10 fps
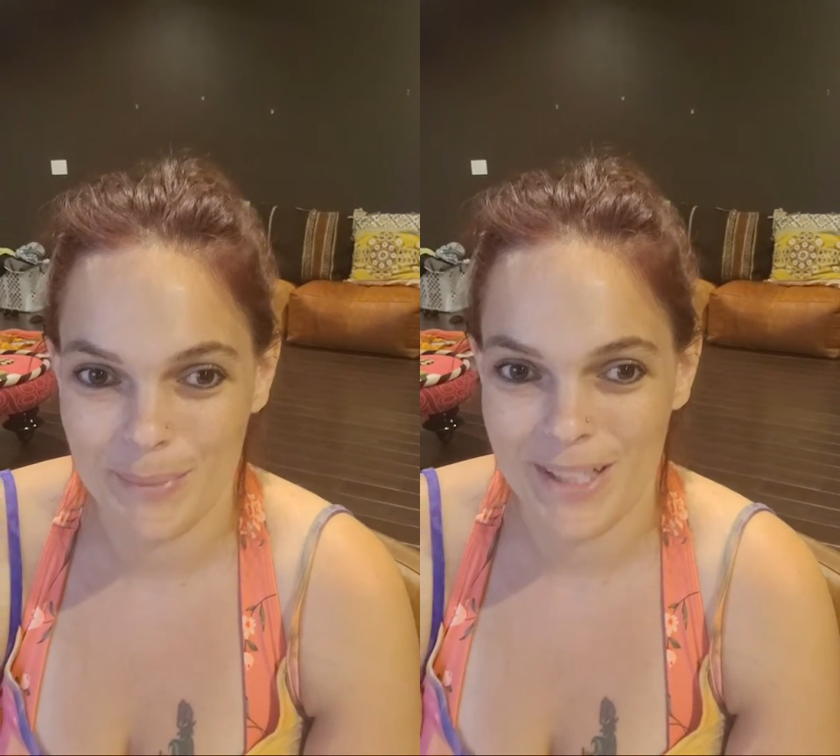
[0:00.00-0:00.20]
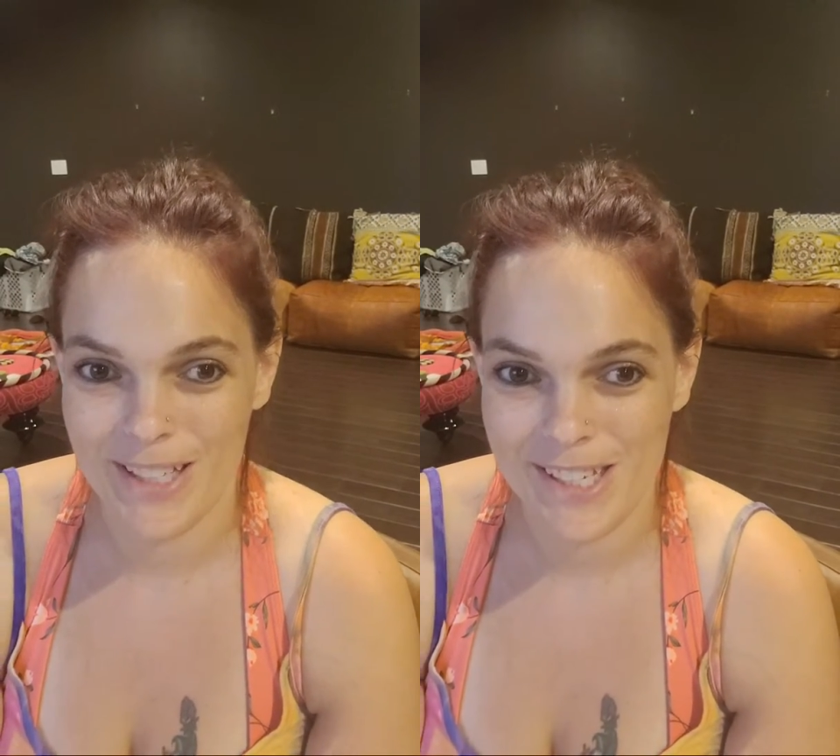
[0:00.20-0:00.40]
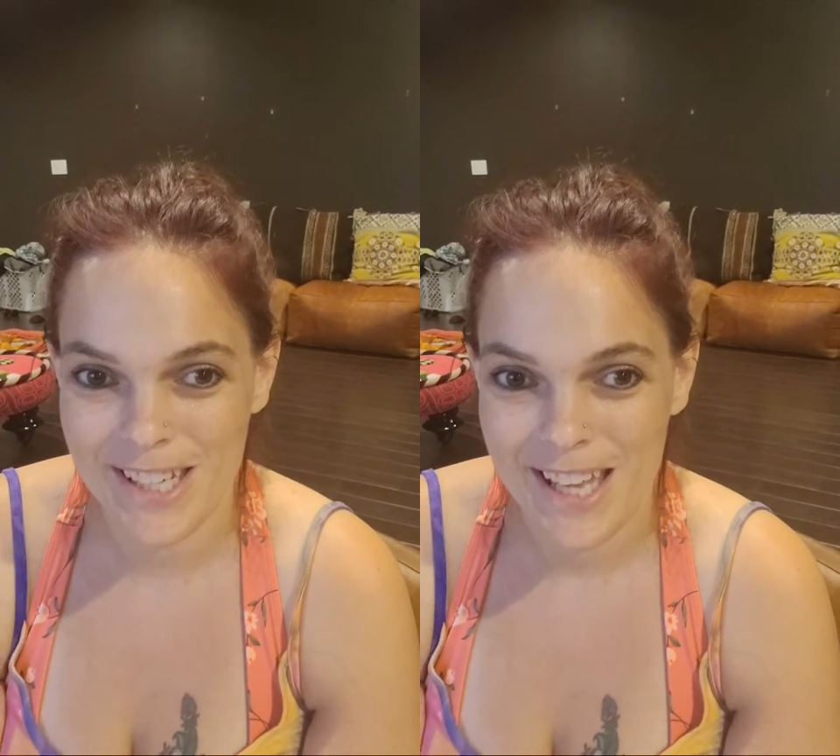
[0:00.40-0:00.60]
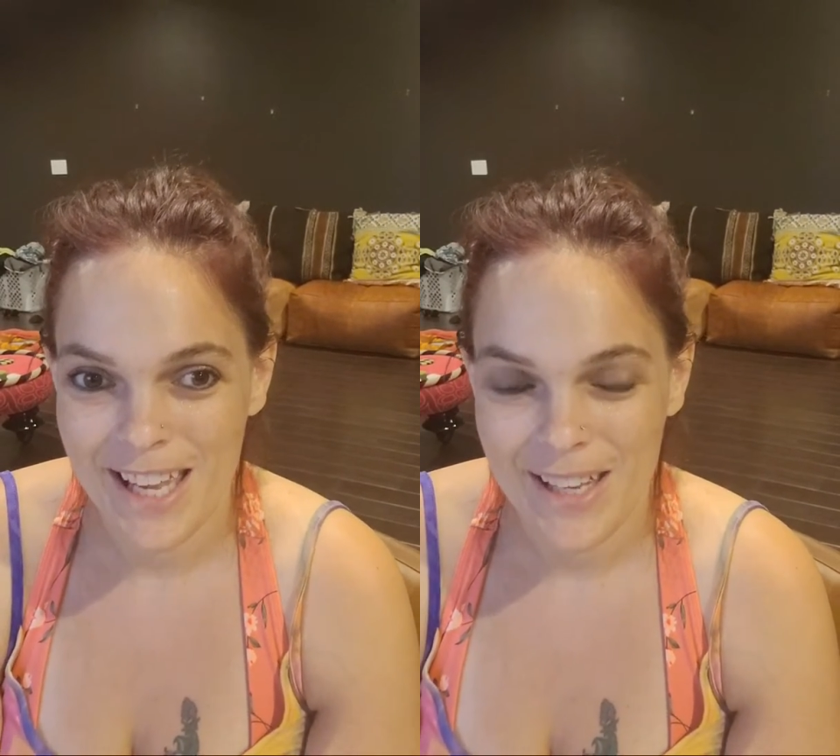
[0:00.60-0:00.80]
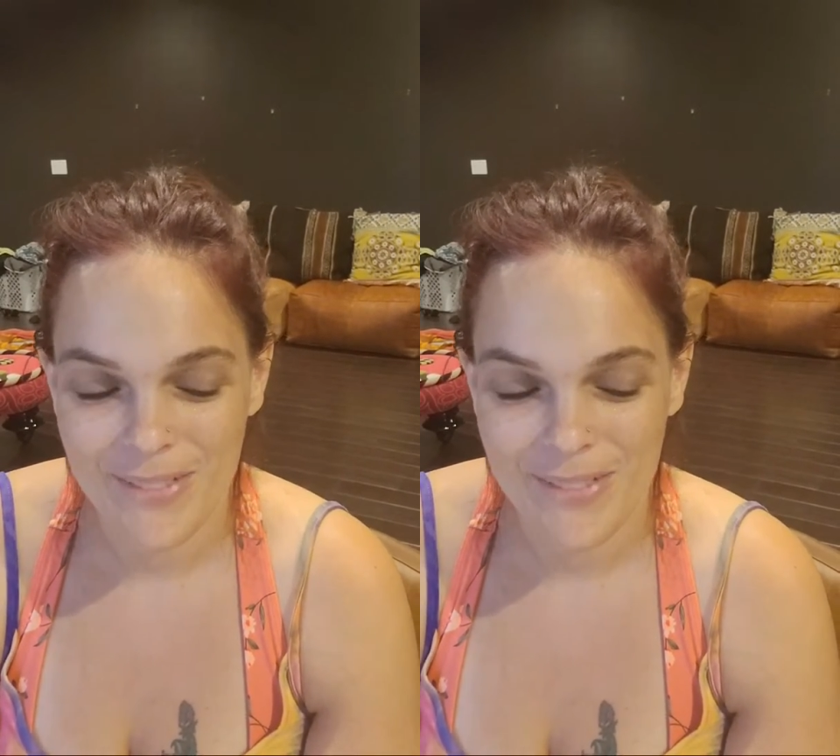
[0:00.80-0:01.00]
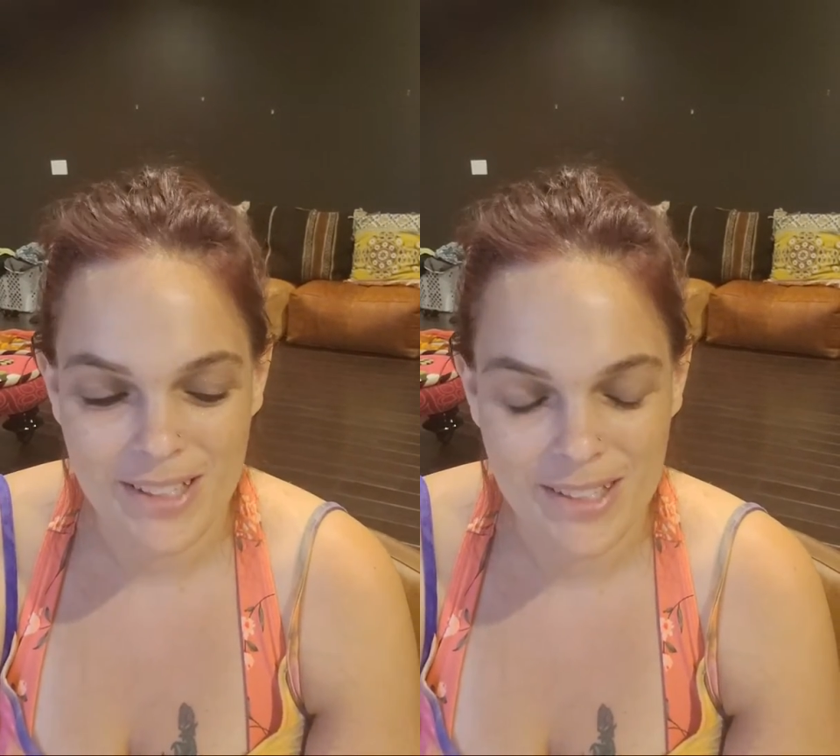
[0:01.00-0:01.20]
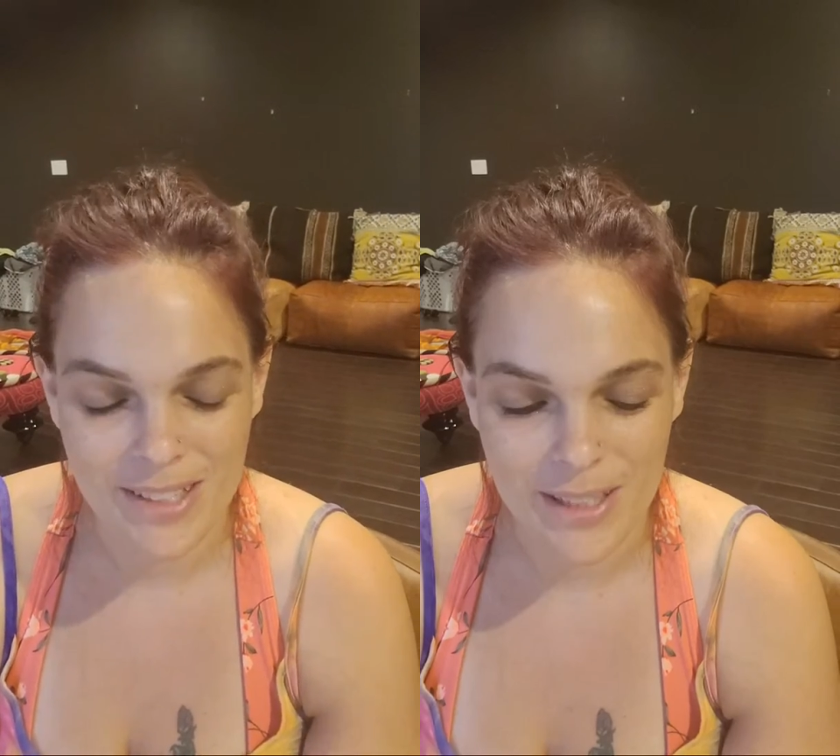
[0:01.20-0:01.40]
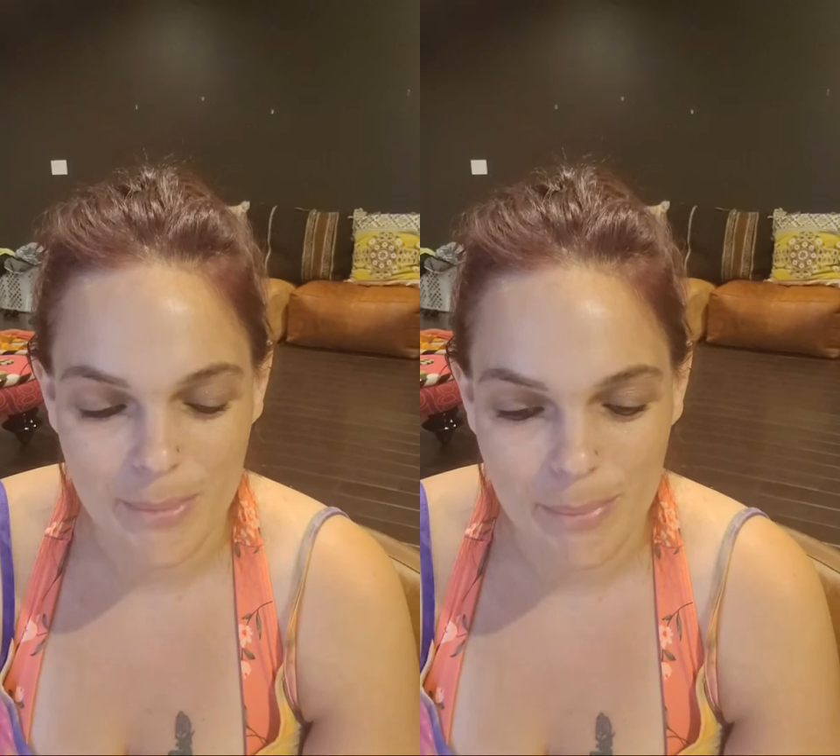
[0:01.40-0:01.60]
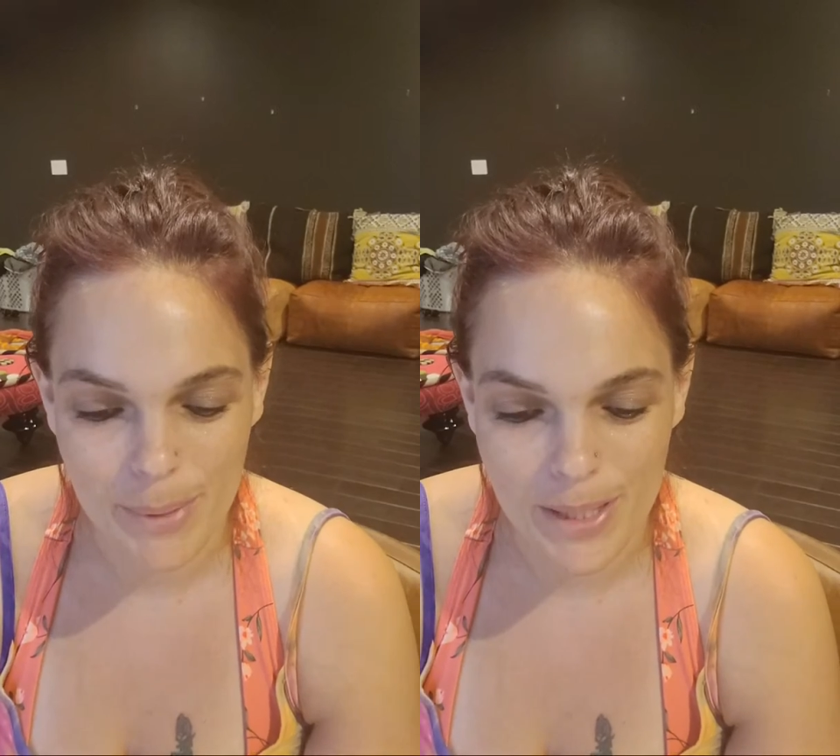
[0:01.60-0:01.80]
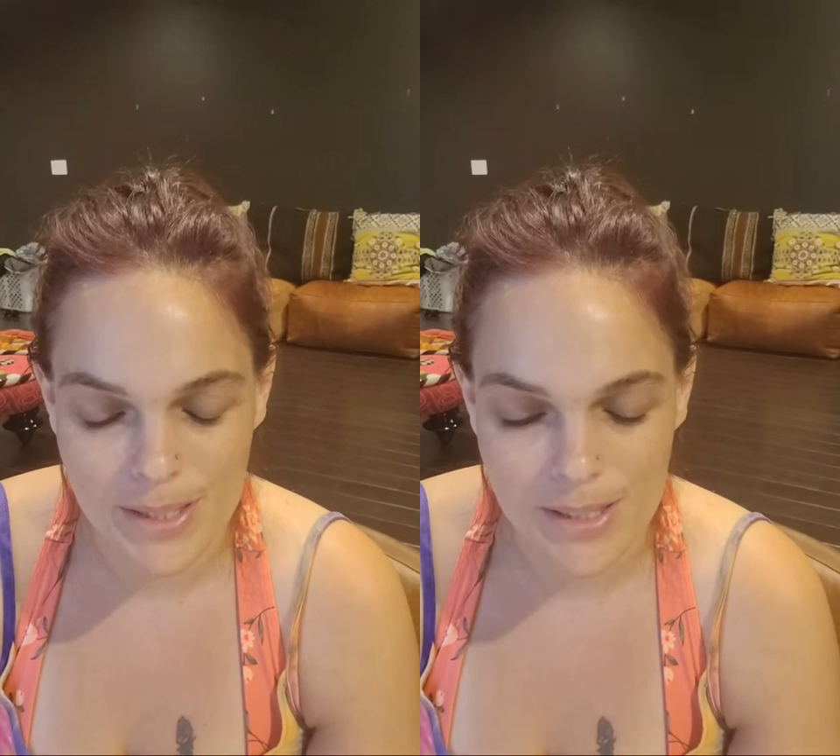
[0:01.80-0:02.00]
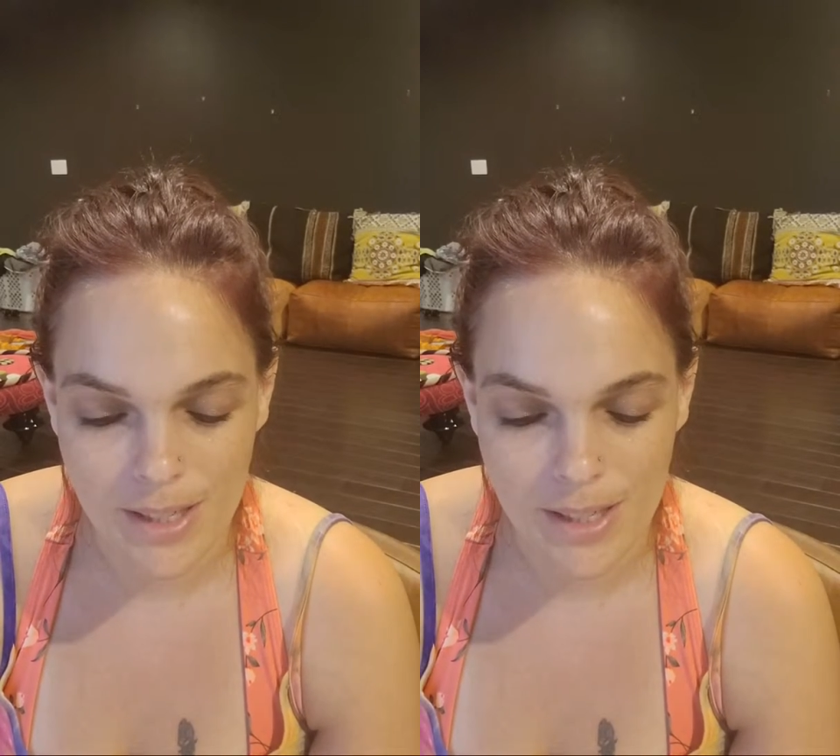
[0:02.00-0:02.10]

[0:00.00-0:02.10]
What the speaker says: much when I sleep, but